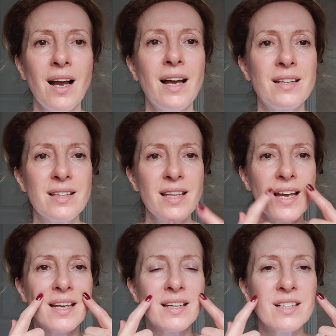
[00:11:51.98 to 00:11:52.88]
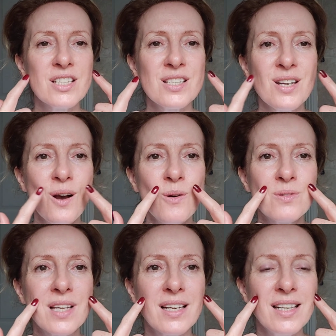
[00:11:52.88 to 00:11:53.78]
And then just
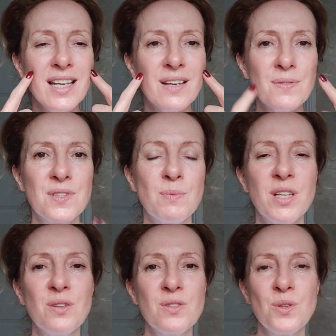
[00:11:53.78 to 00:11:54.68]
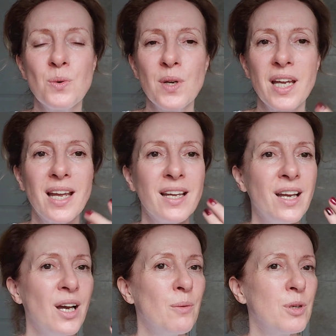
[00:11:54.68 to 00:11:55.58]
hold that lift when you're talking,
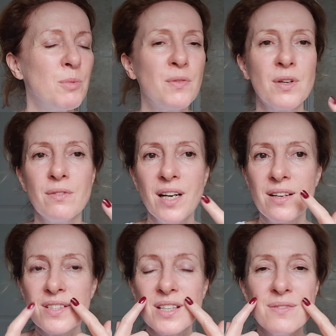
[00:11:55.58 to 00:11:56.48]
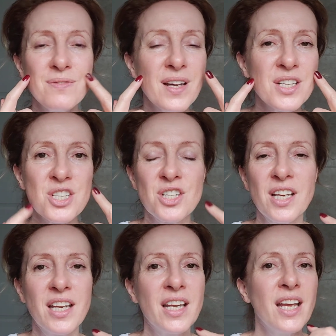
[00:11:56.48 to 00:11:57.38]
when moving around, and
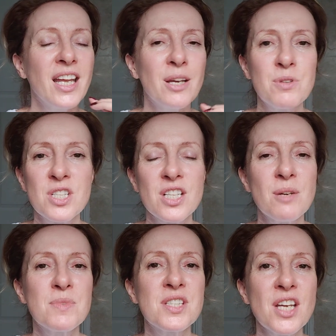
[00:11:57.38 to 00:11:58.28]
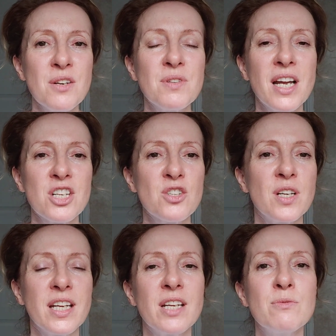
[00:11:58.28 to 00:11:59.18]
eventually it will just come so
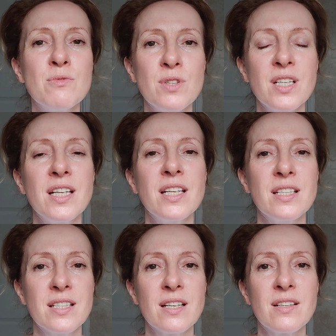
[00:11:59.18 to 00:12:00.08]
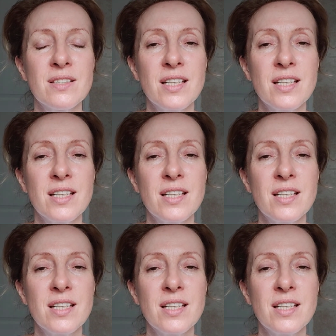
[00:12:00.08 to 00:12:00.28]
naturally. It really does.